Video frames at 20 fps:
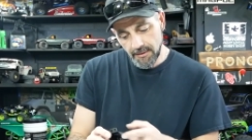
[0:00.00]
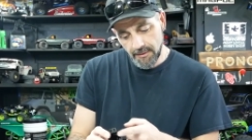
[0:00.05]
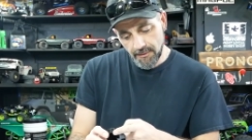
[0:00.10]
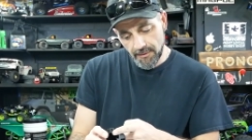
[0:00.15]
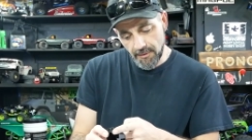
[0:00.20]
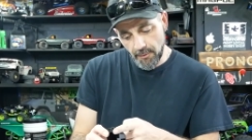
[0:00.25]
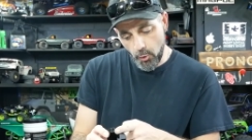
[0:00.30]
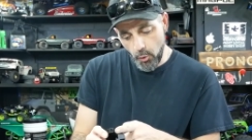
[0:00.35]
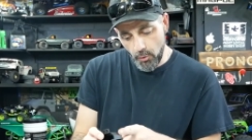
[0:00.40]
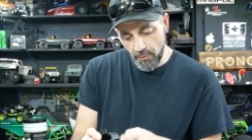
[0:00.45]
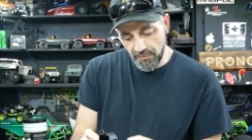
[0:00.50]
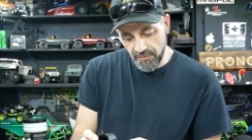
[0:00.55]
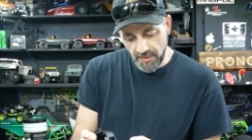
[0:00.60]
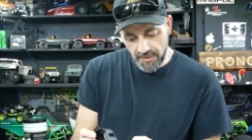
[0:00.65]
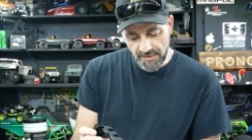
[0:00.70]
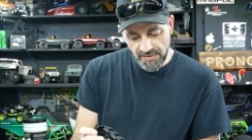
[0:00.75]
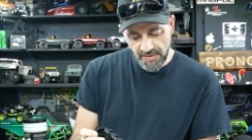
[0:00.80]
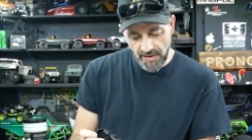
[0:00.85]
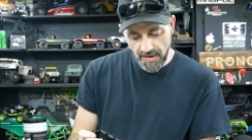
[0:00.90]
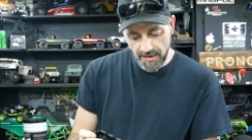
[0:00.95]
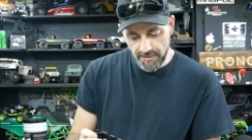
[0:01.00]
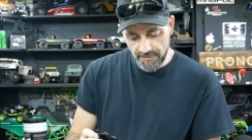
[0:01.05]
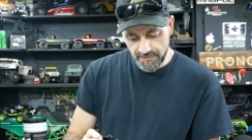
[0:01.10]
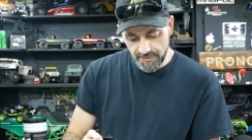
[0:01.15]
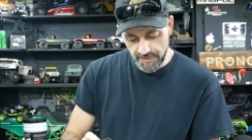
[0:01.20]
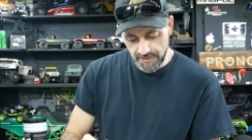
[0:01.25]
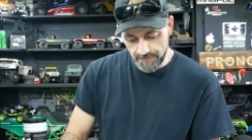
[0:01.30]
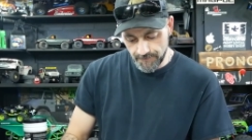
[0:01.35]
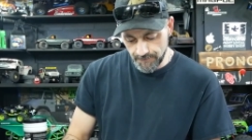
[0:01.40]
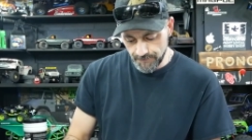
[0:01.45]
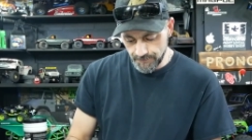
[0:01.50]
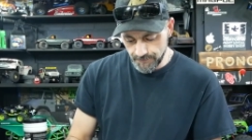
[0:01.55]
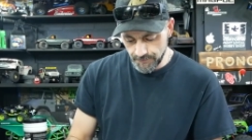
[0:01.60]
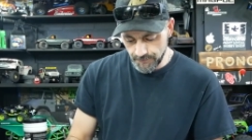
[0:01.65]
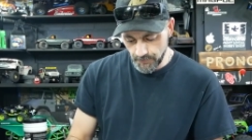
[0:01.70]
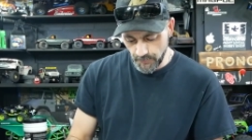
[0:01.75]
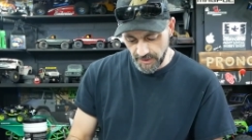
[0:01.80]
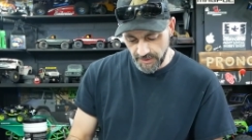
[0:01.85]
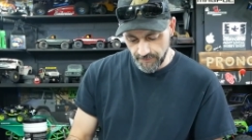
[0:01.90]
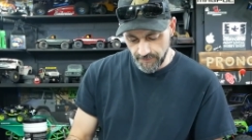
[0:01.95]
The whole front side of it.
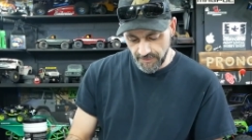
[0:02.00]
Wait,